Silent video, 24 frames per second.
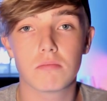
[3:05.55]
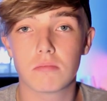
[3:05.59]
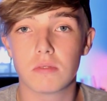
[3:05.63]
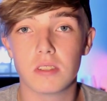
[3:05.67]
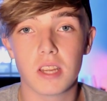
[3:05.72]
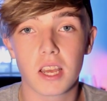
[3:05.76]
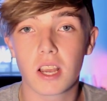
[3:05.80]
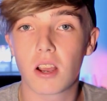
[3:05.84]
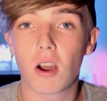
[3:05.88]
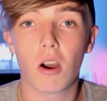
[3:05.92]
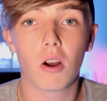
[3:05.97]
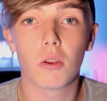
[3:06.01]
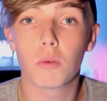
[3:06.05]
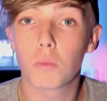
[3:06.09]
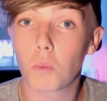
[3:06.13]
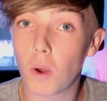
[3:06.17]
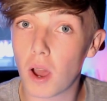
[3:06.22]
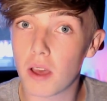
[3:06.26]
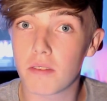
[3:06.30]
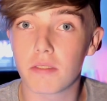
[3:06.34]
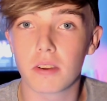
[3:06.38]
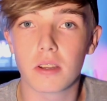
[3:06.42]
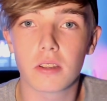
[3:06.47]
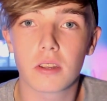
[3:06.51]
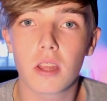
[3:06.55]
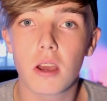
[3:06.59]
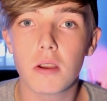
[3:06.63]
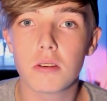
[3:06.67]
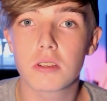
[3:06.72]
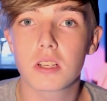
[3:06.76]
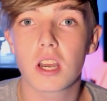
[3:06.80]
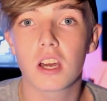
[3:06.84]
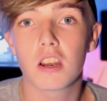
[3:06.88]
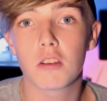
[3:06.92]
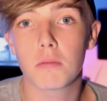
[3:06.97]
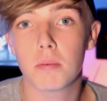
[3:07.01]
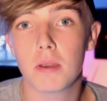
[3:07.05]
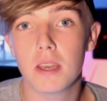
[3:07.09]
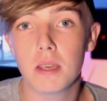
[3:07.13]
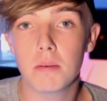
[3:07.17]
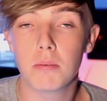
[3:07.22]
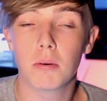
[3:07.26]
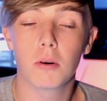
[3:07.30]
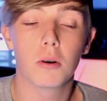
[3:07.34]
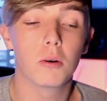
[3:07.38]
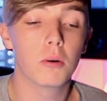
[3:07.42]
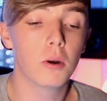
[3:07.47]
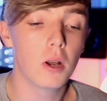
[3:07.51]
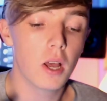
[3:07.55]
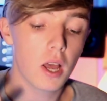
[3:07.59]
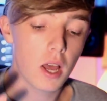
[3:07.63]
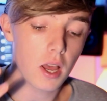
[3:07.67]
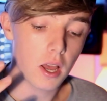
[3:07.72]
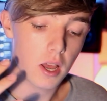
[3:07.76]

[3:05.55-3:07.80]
Nikon, whatever, those kind of people.